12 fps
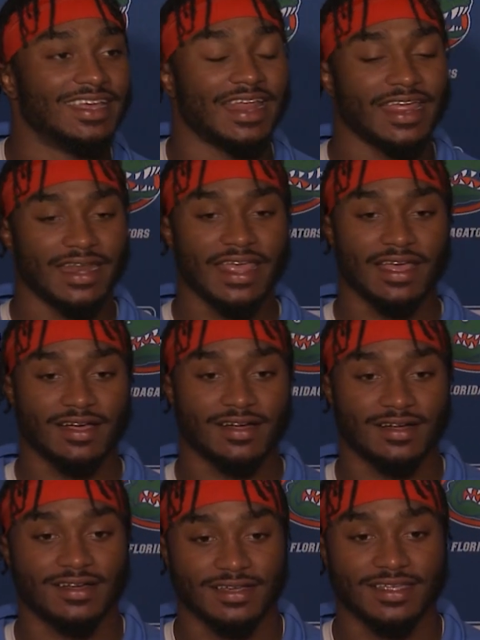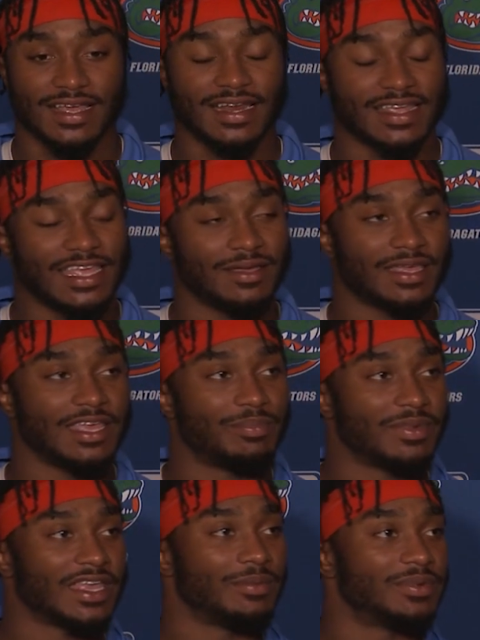yeah, throughout spring? yeah, to keep
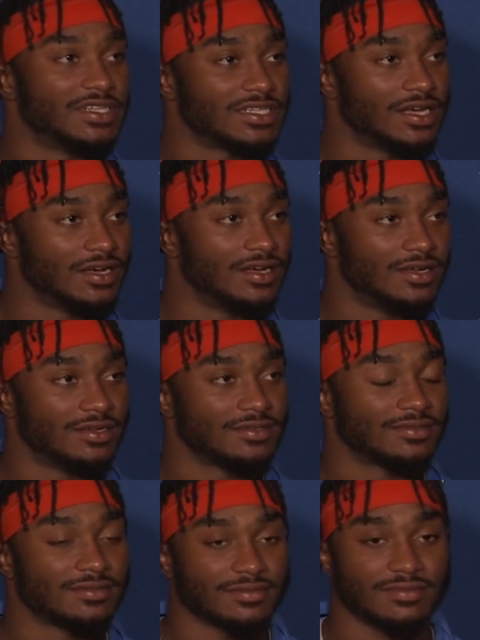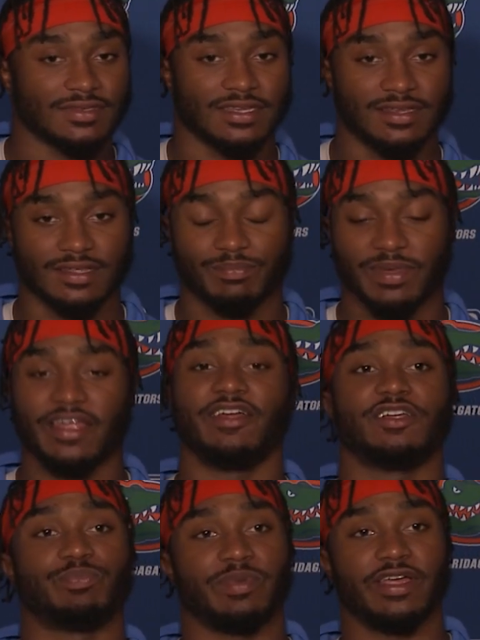keep keep us uh, player
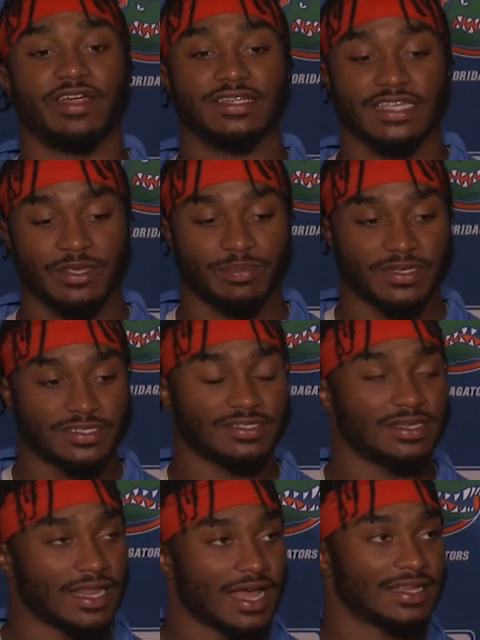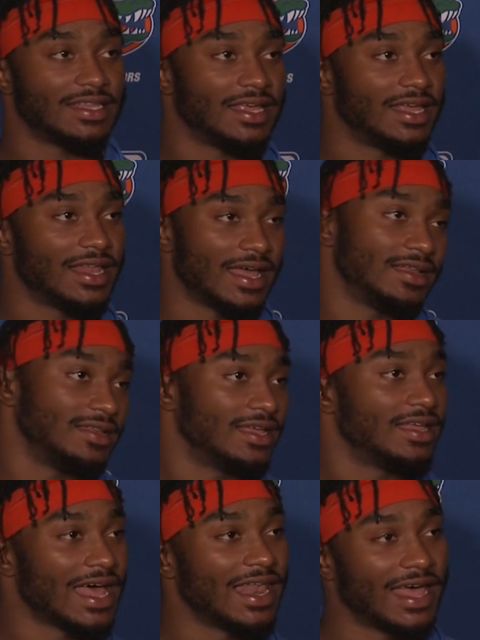experience, keep us locked in. Like
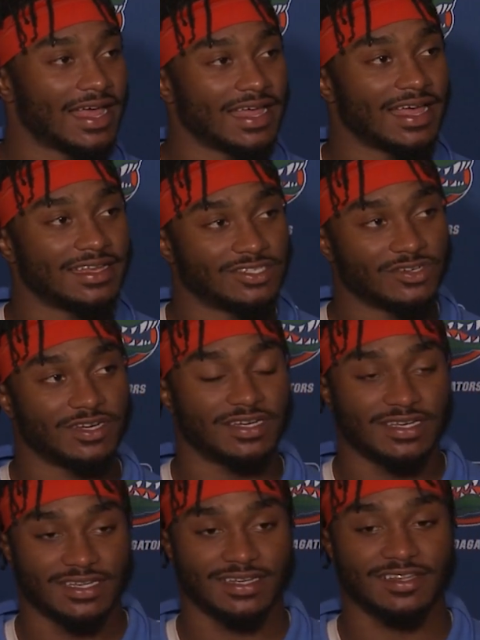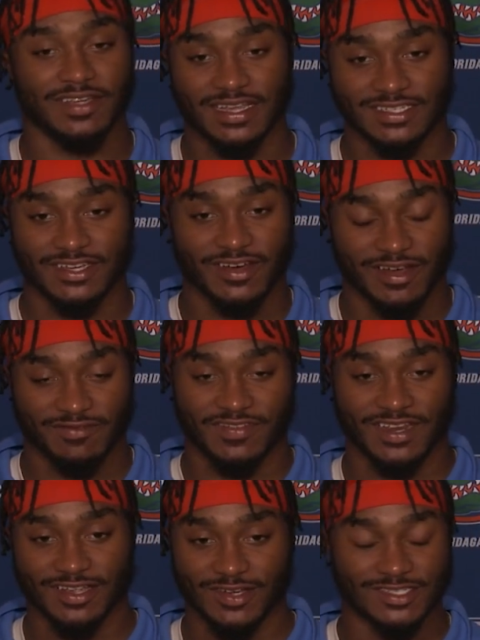I I, enjoy the, the little Instagram
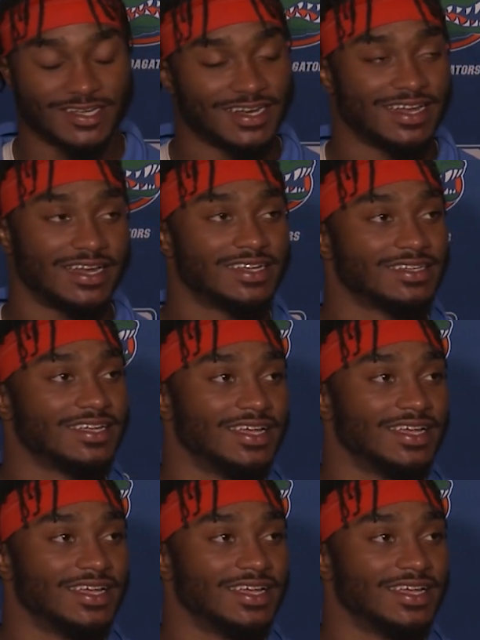videos, all that. Okay.